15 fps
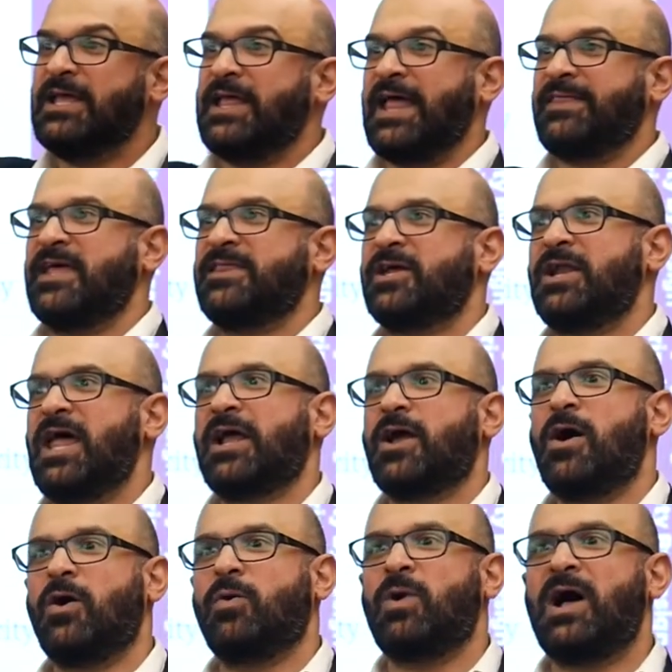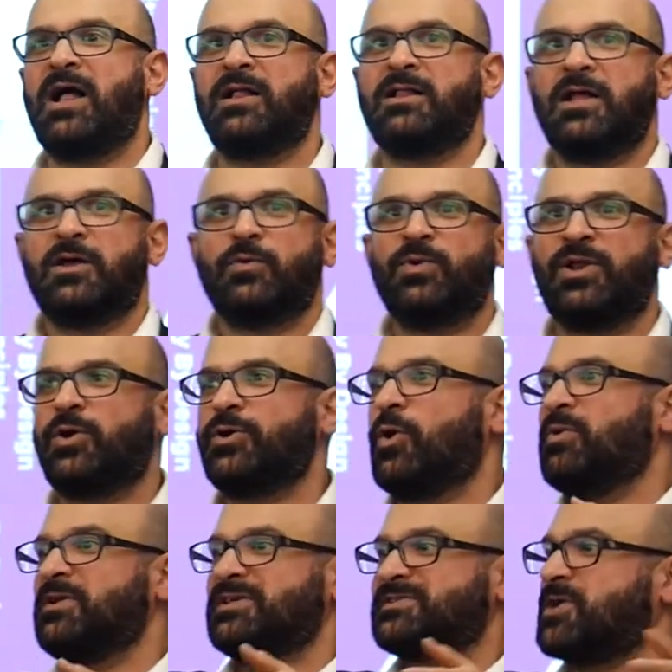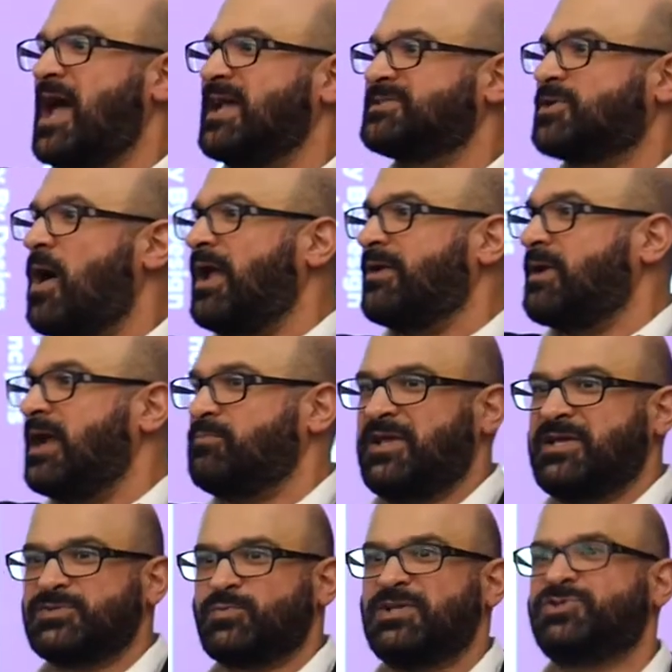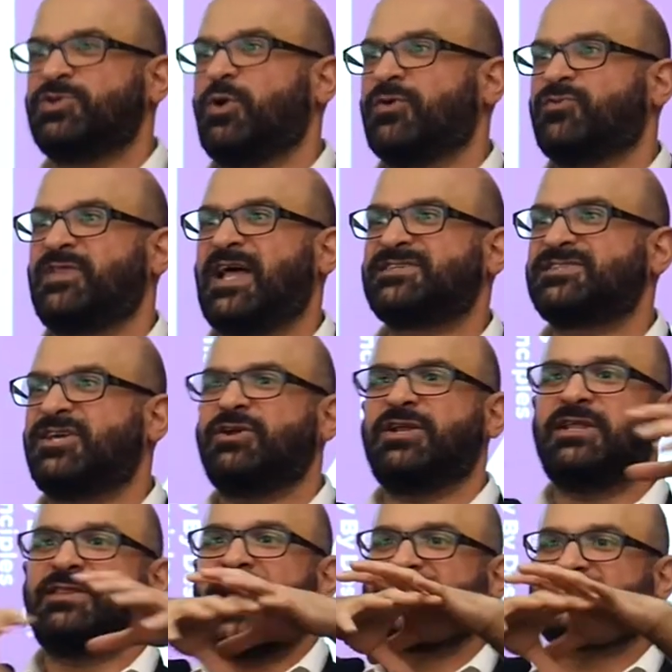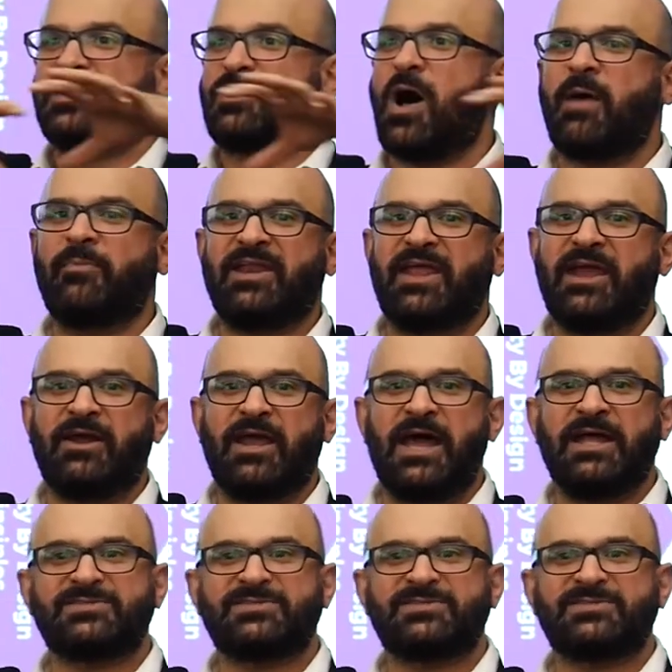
And then they're like, oh, well, we don't know where this guy is gone, right? Because once you go through that security, that's a common area.